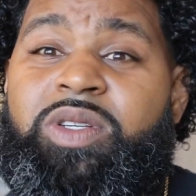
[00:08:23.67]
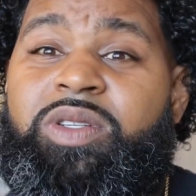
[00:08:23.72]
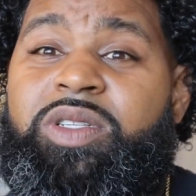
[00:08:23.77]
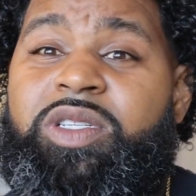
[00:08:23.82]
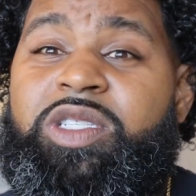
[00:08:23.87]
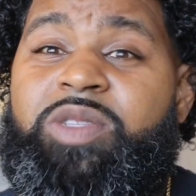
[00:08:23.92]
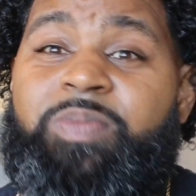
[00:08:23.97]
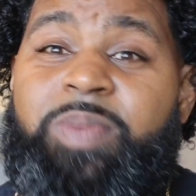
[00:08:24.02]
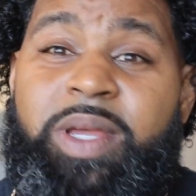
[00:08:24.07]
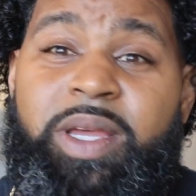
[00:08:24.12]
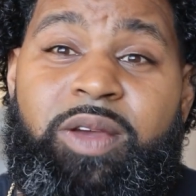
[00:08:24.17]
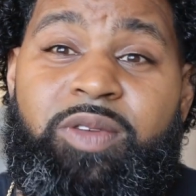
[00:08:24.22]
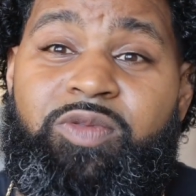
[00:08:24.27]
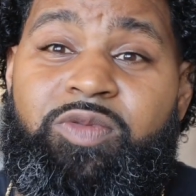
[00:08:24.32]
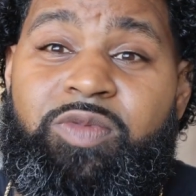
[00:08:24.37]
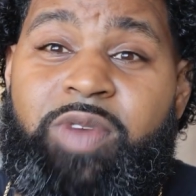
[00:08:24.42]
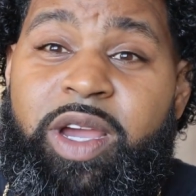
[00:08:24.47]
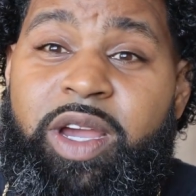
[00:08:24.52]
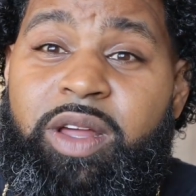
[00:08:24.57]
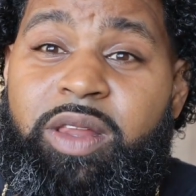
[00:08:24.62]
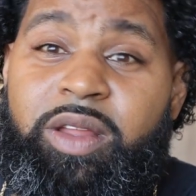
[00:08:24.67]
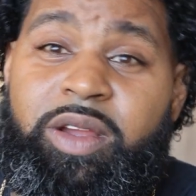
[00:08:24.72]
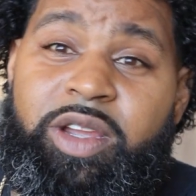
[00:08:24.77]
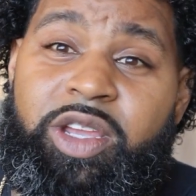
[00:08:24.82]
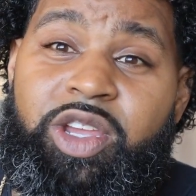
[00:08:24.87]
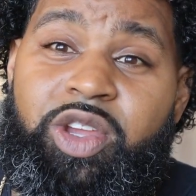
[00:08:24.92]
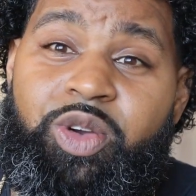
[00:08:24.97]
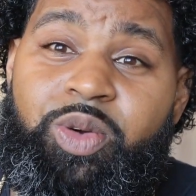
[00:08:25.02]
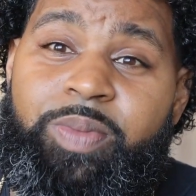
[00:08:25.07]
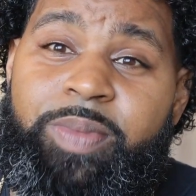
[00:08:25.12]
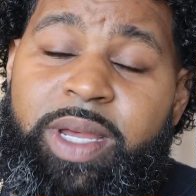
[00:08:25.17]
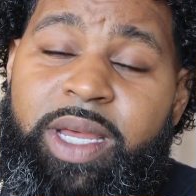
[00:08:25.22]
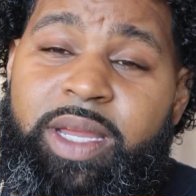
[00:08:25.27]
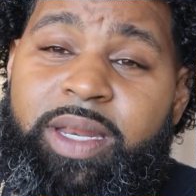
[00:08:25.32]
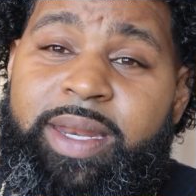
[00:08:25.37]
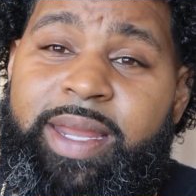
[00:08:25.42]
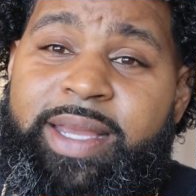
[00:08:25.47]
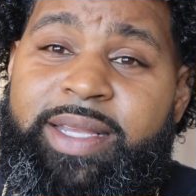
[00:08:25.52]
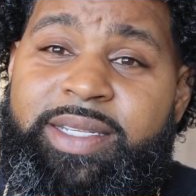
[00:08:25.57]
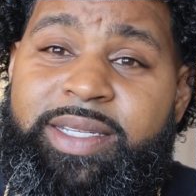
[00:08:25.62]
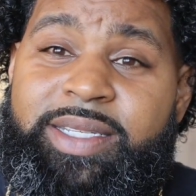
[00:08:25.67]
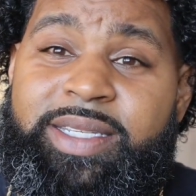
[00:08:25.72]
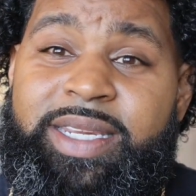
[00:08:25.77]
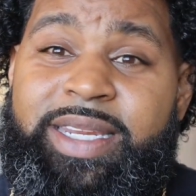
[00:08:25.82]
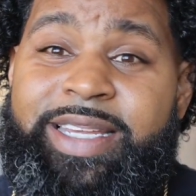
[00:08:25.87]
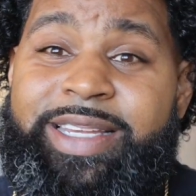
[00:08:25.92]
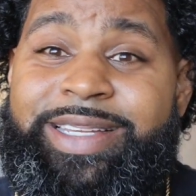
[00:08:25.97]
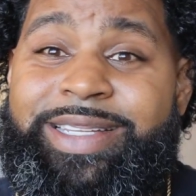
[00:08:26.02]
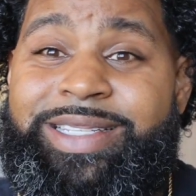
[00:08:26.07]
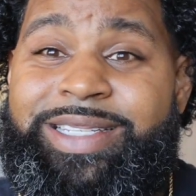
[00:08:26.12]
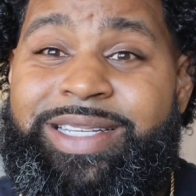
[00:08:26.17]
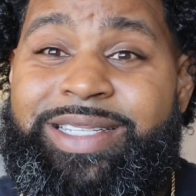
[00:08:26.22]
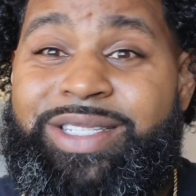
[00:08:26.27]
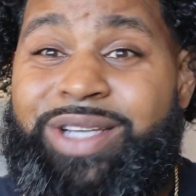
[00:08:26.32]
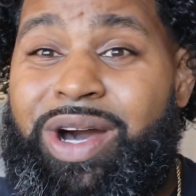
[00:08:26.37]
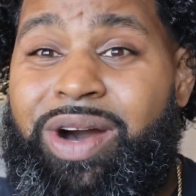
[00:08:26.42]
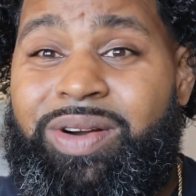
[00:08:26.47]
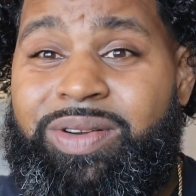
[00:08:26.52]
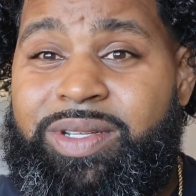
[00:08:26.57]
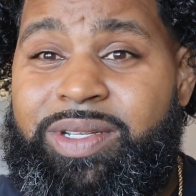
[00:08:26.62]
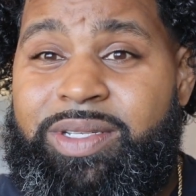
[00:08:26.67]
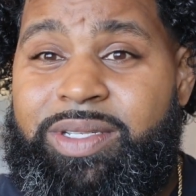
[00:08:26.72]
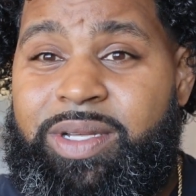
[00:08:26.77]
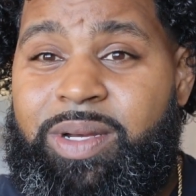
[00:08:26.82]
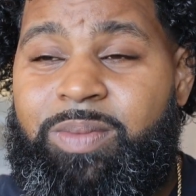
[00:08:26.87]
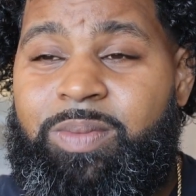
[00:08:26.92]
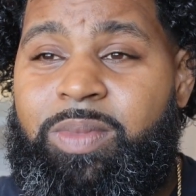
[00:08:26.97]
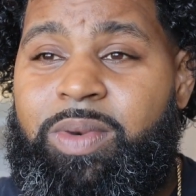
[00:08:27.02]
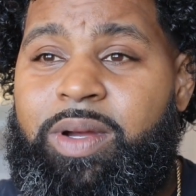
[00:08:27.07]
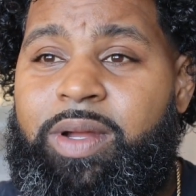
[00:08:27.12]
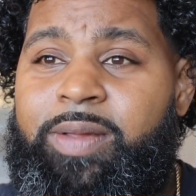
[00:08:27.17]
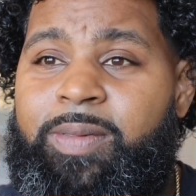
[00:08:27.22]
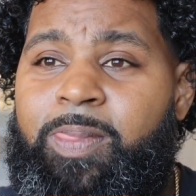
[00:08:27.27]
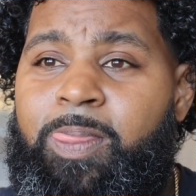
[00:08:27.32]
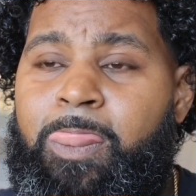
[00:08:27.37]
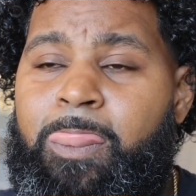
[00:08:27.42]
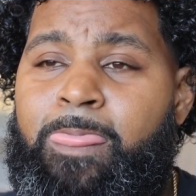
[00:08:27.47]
You just be a regular human that just need to talk to someone.